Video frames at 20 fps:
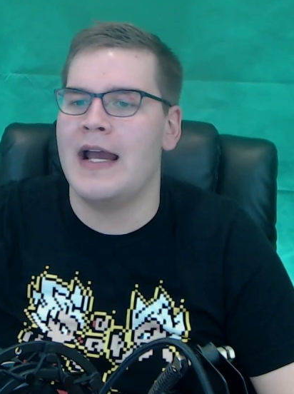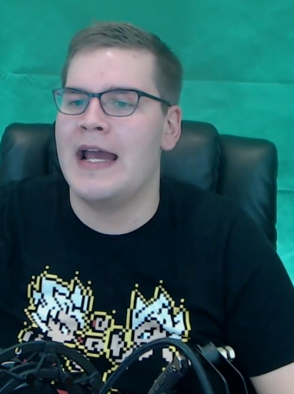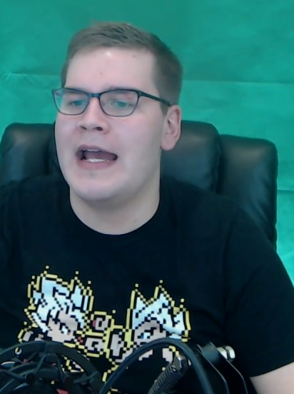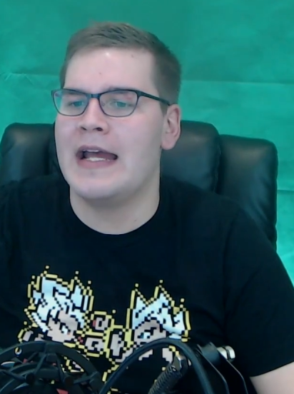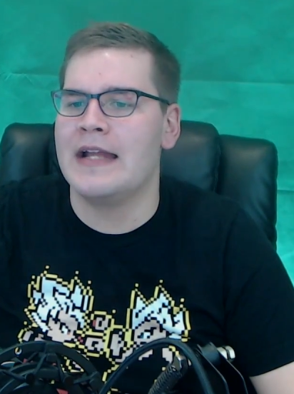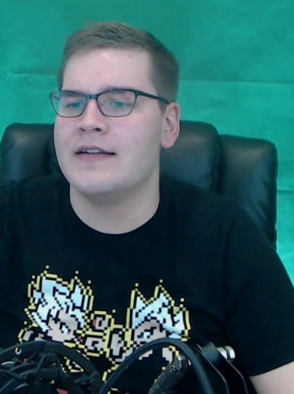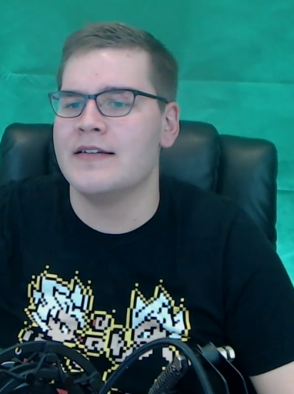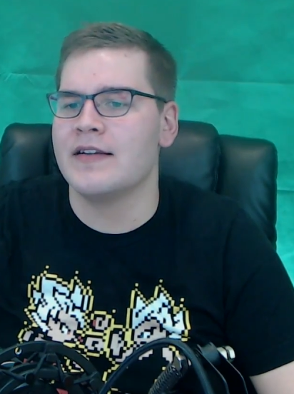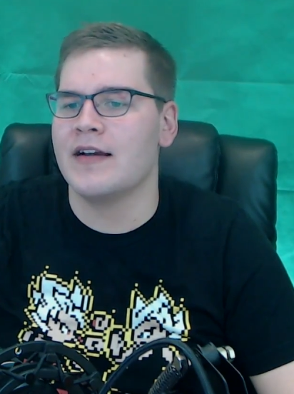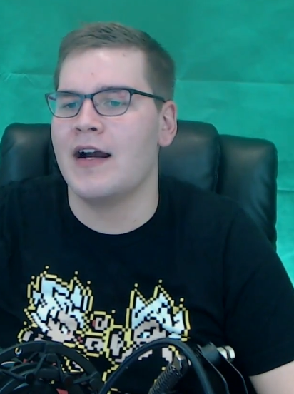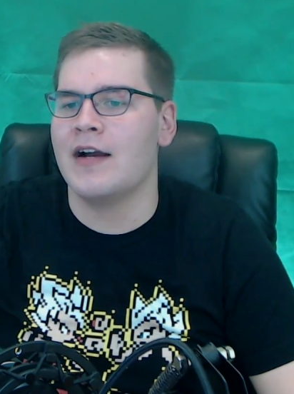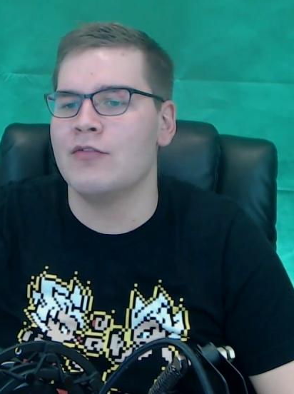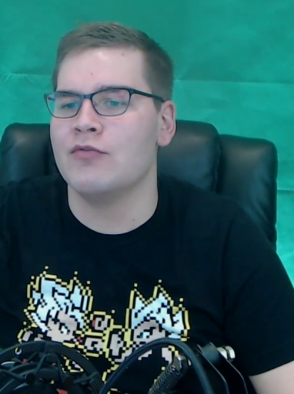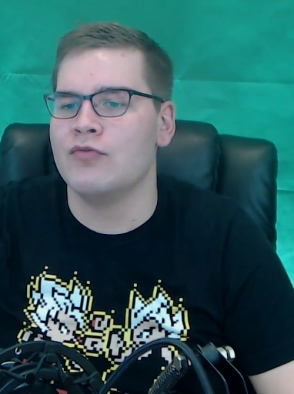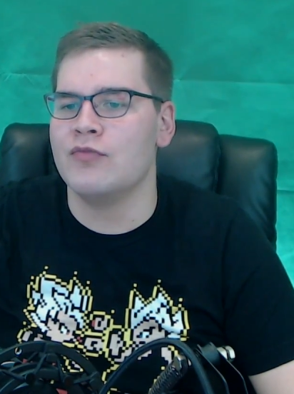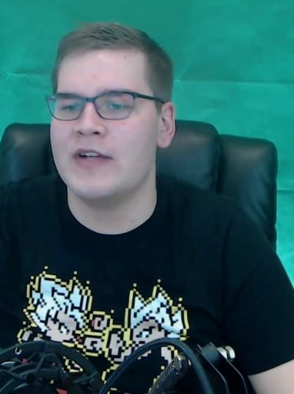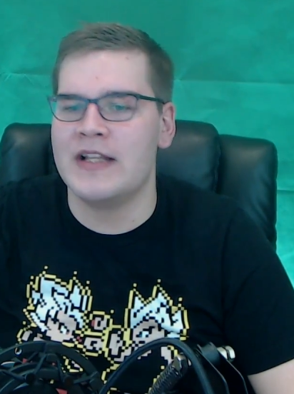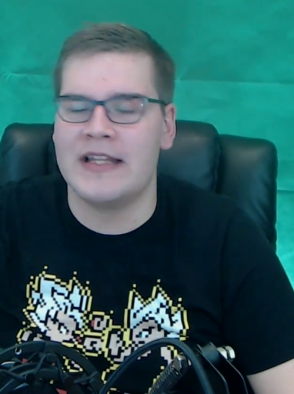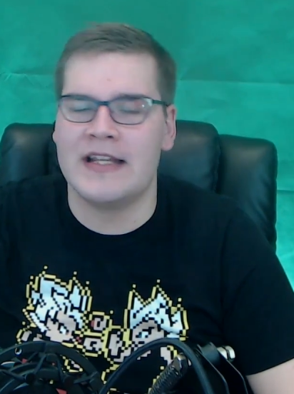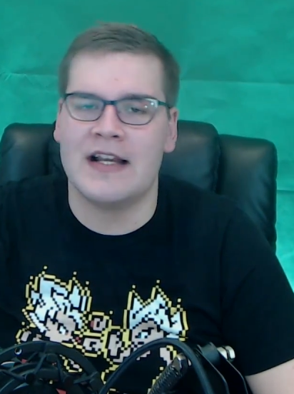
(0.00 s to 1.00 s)
and I
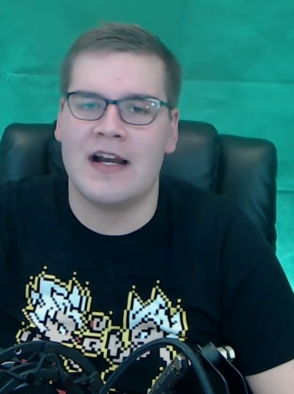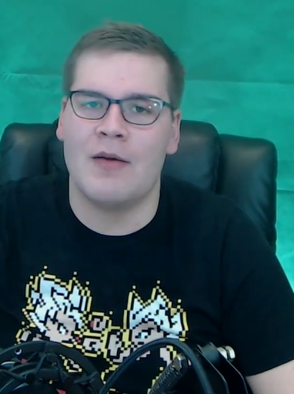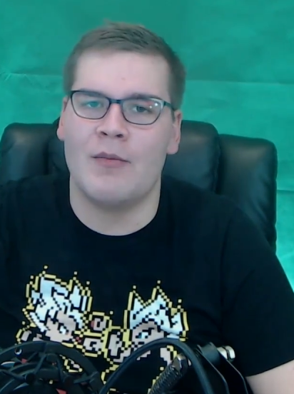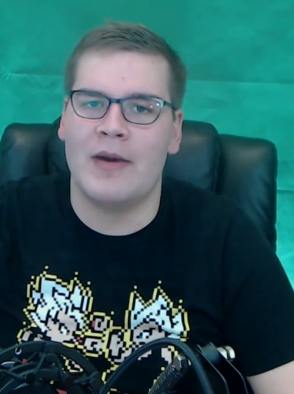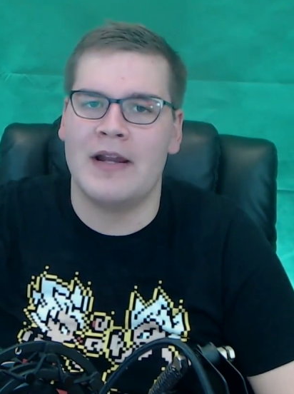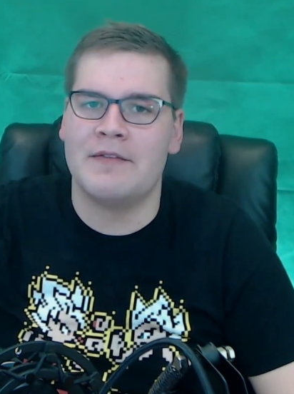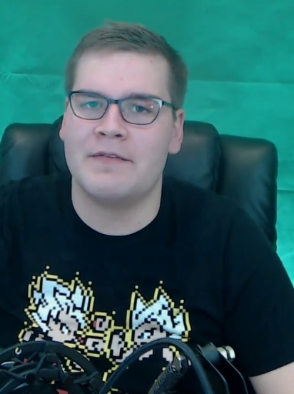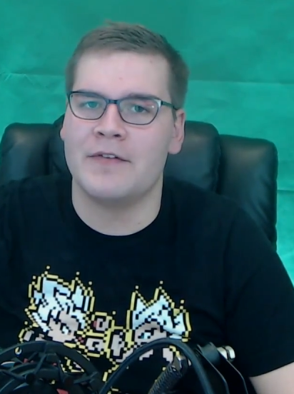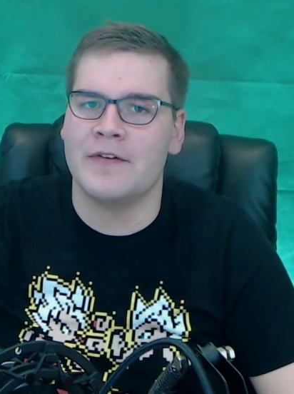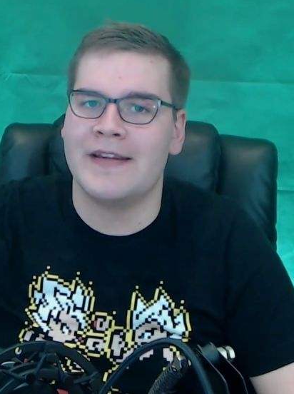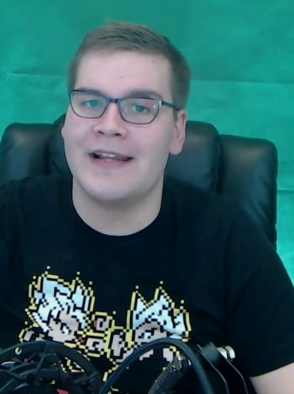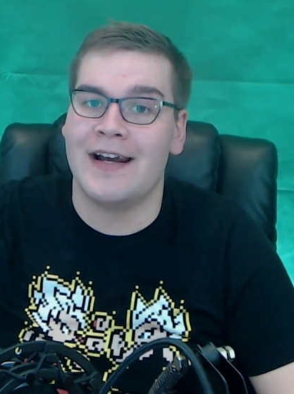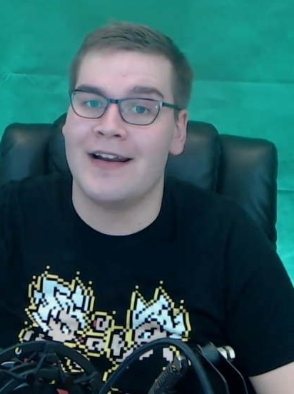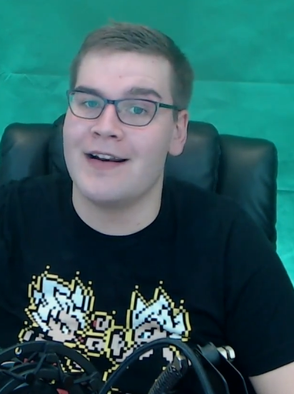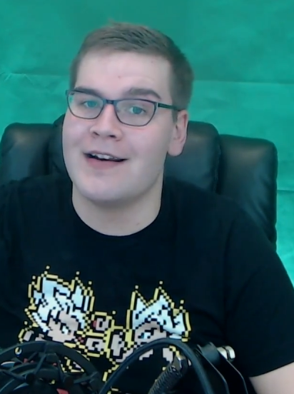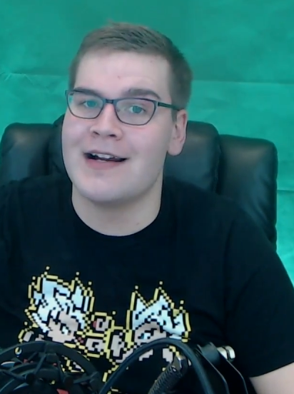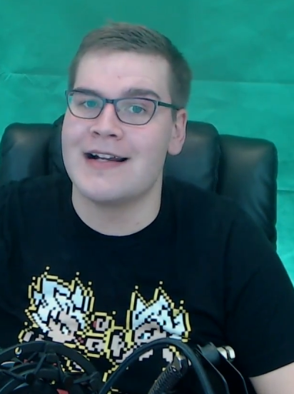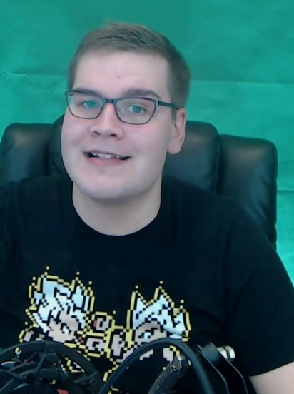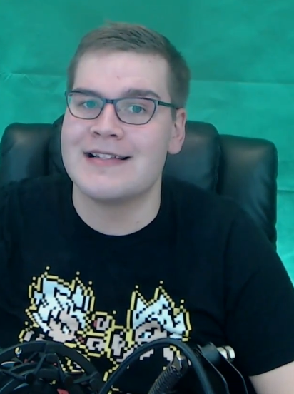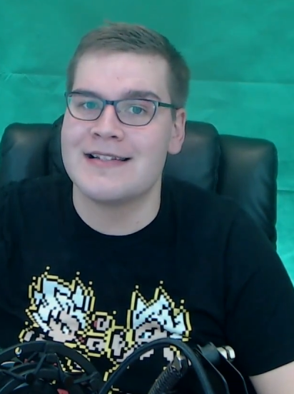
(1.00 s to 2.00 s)
really can't wait for the
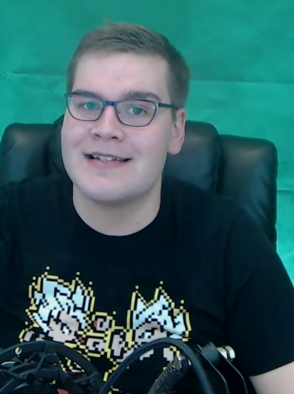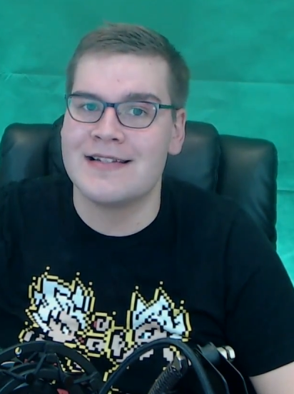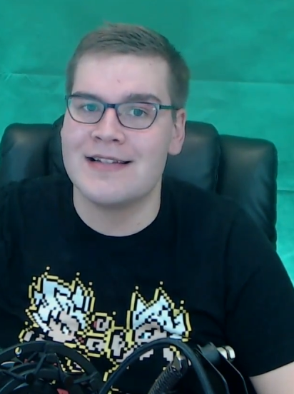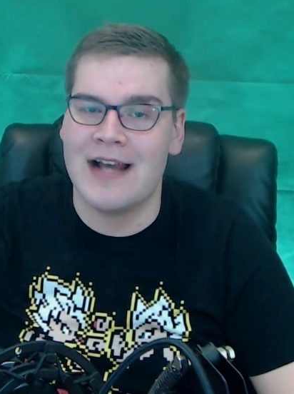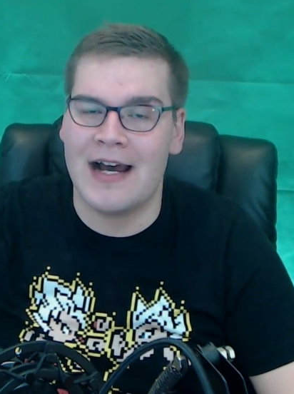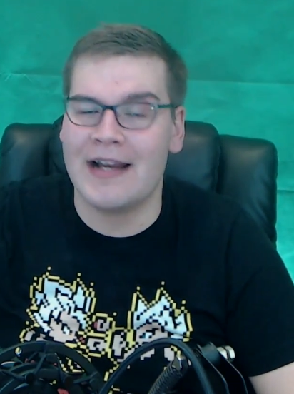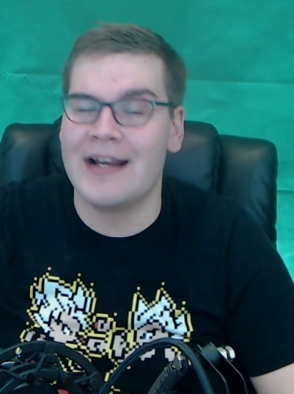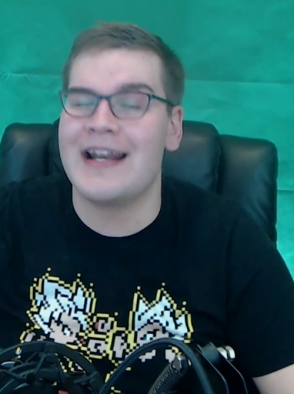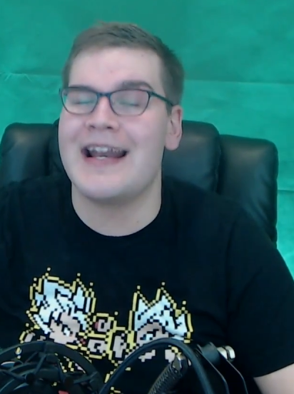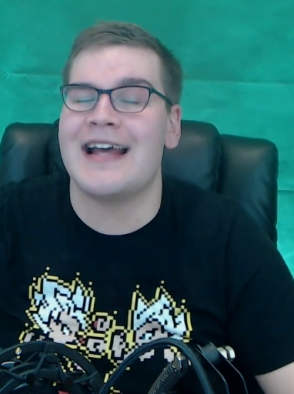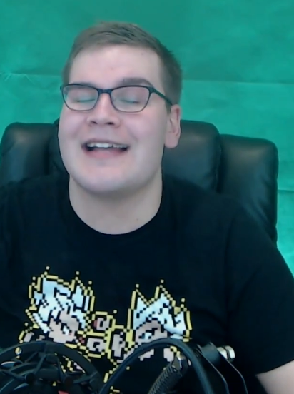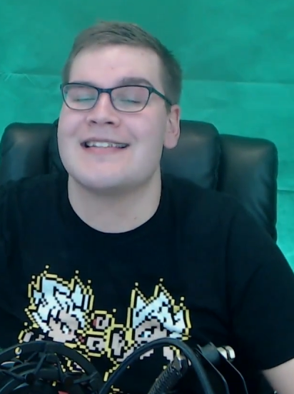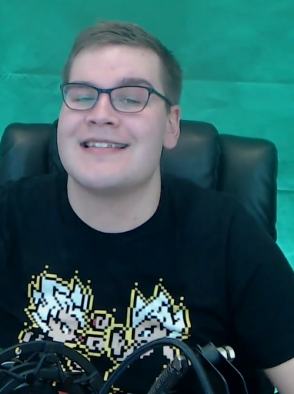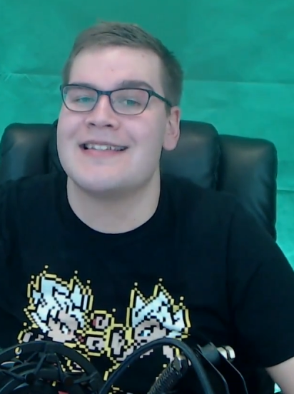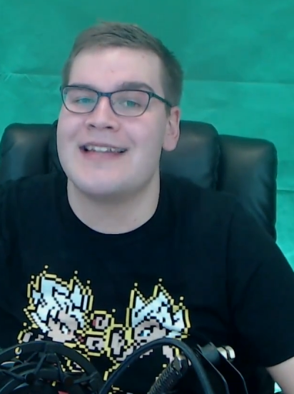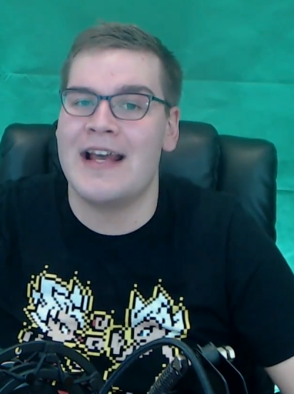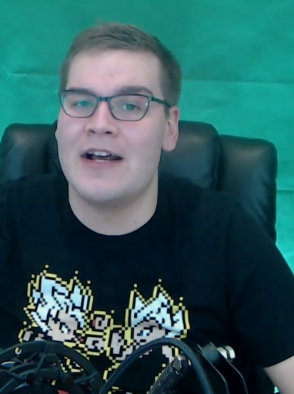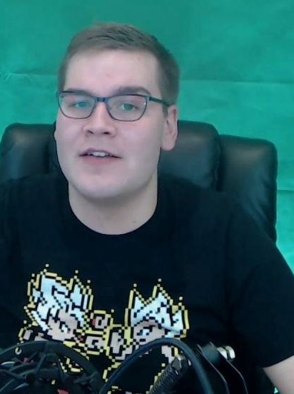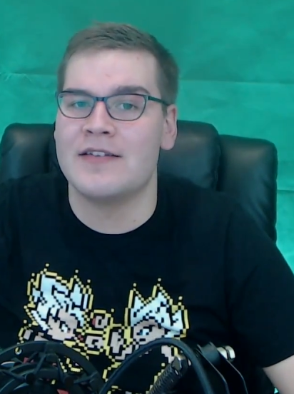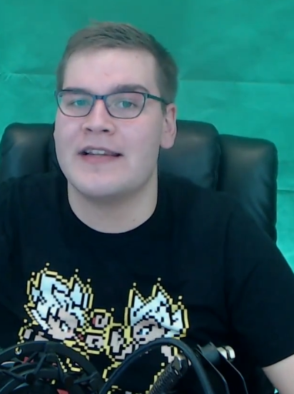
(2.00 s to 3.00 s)

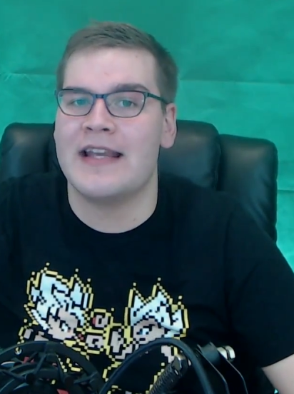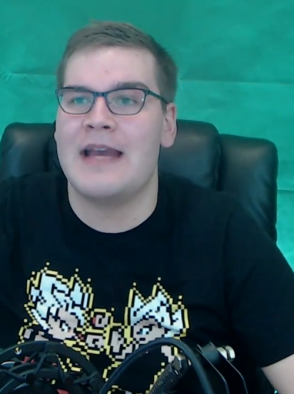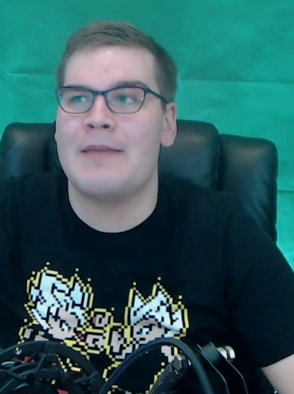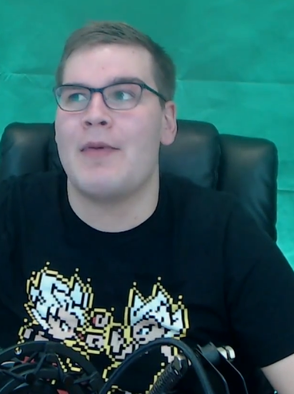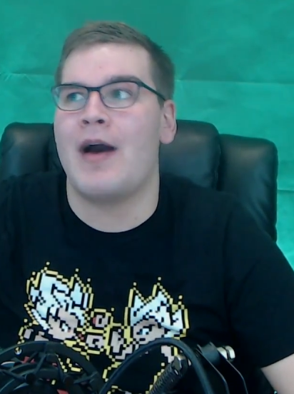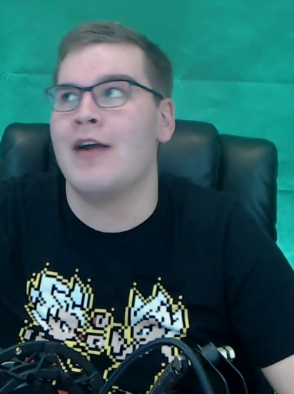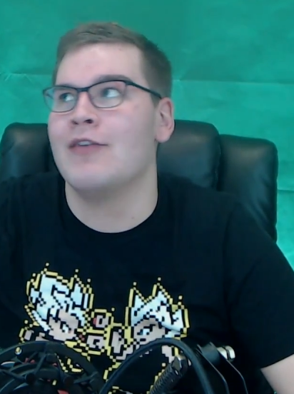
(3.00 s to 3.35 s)
unannounced Tales game.